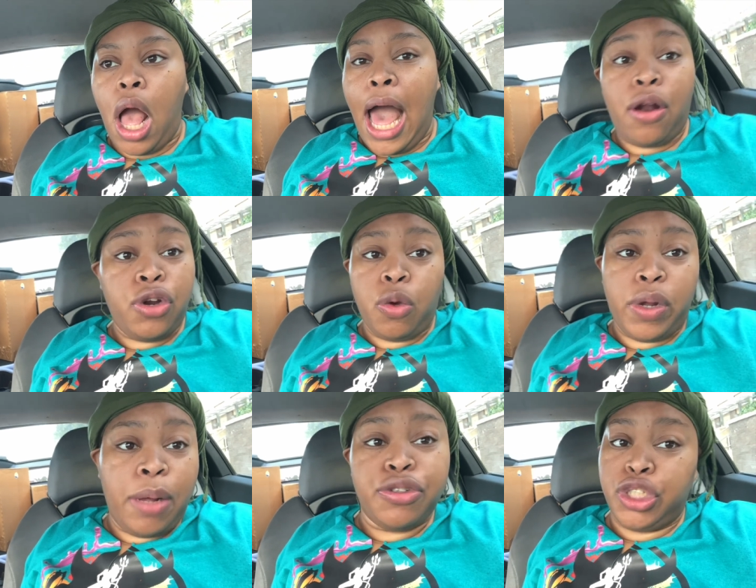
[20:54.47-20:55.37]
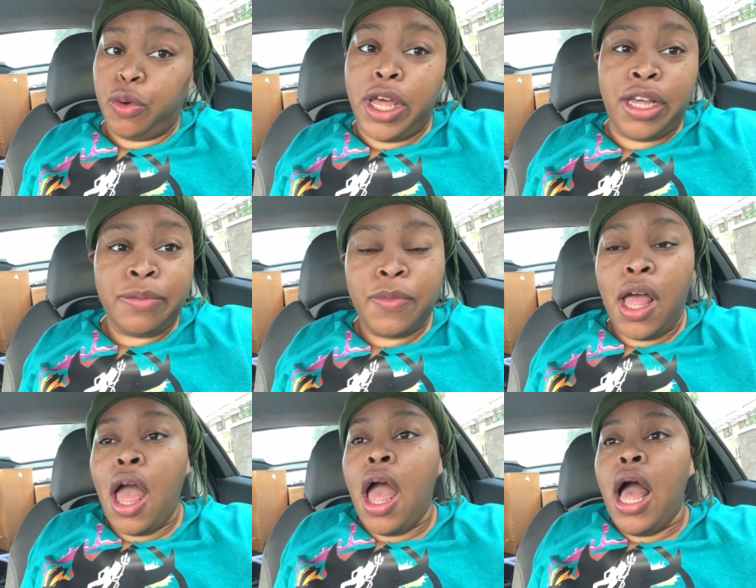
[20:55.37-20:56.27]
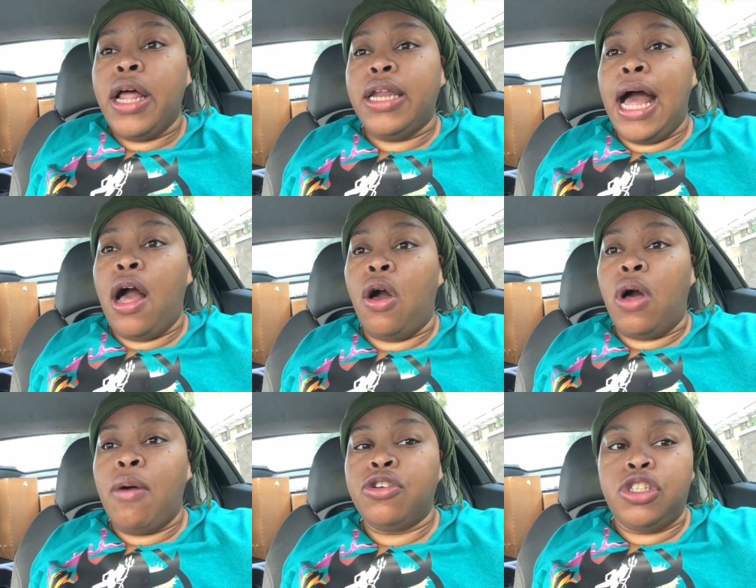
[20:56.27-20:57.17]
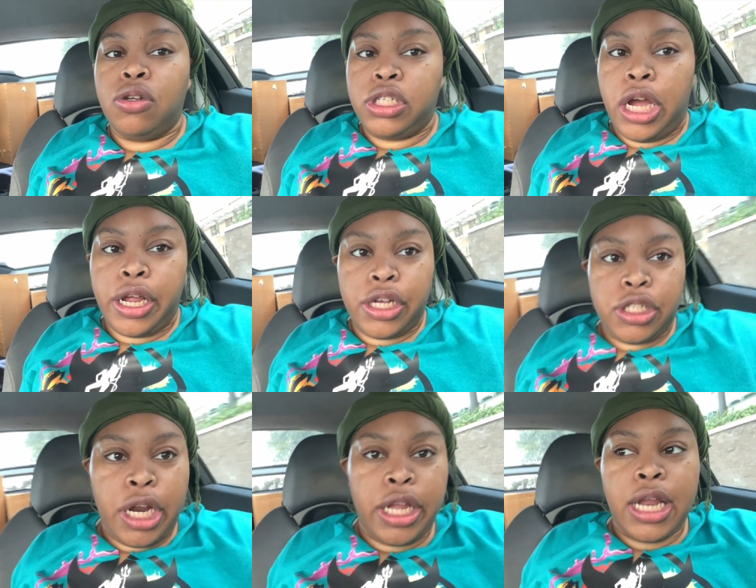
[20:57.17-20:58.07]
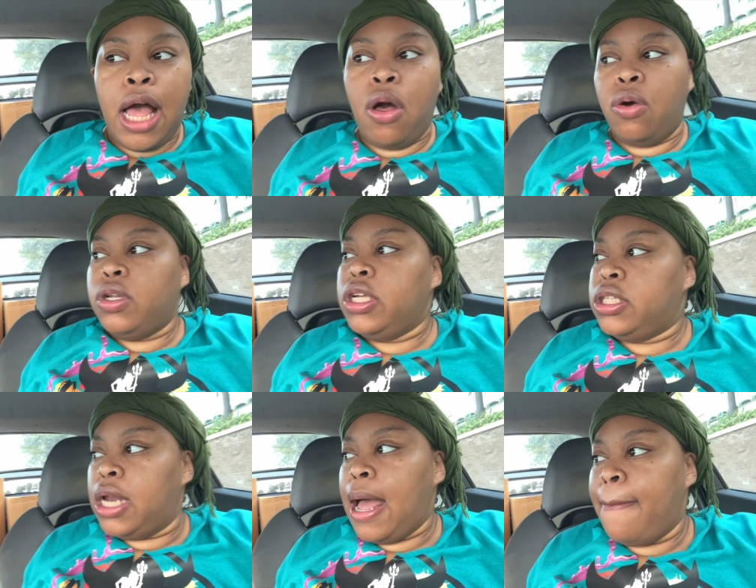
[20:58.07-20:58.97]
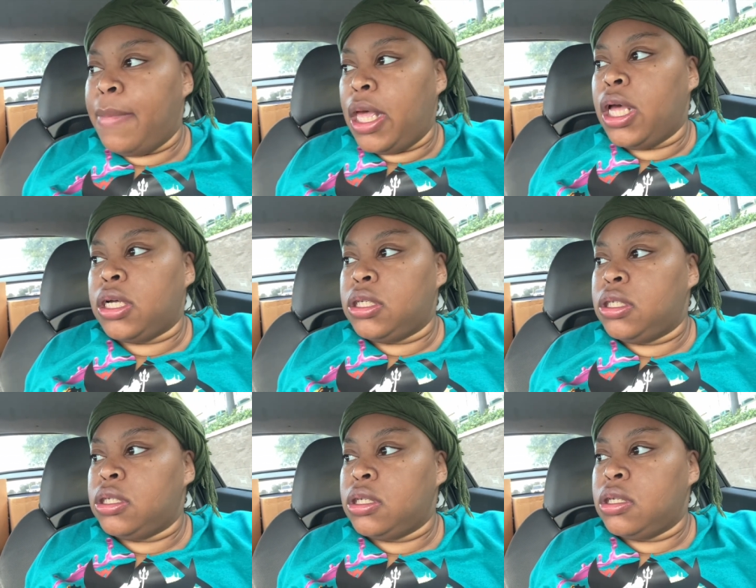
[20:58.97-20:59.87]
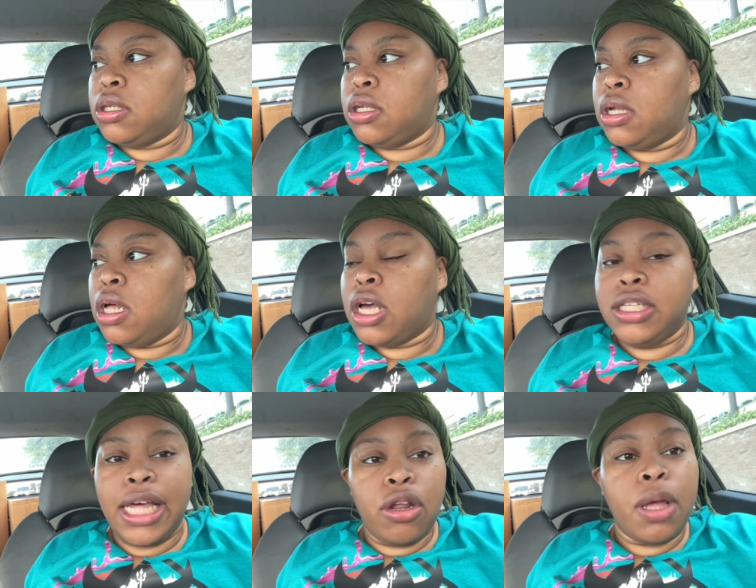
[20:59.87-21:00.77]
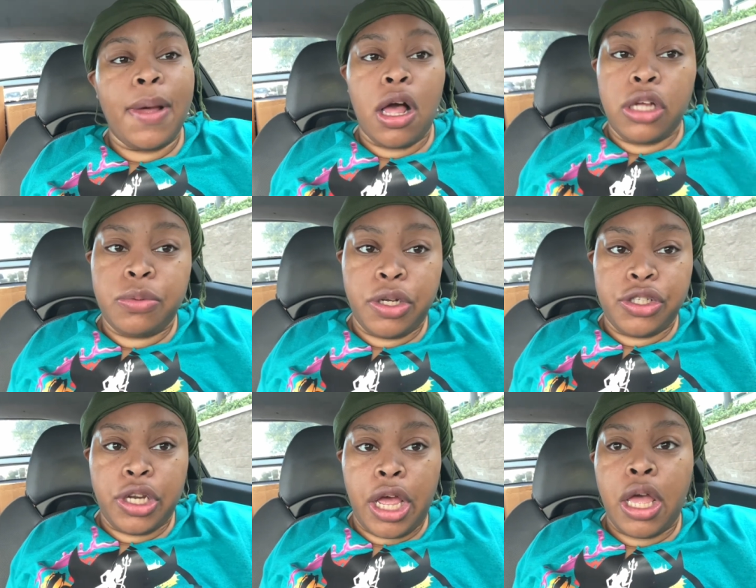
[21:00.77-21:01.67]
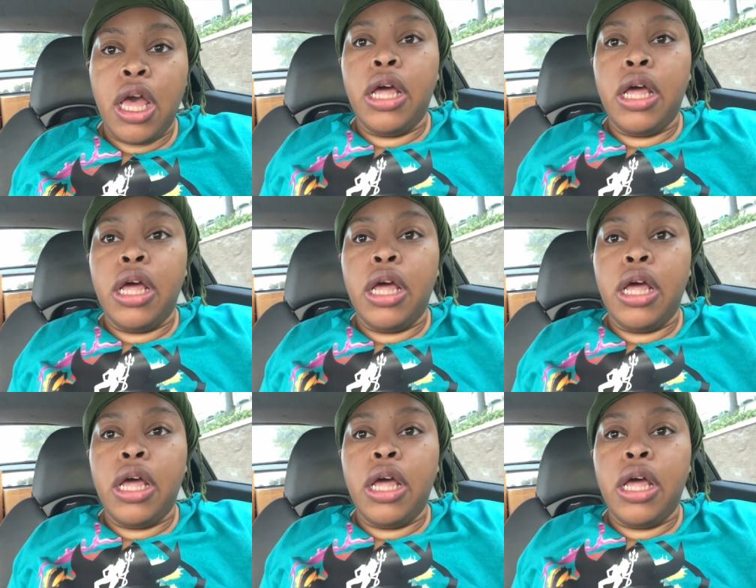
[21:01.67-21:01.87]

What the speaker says: I don't know what I was doing. I was so tired yesterday. Not only did I mix, because I had to get my costume yesterday.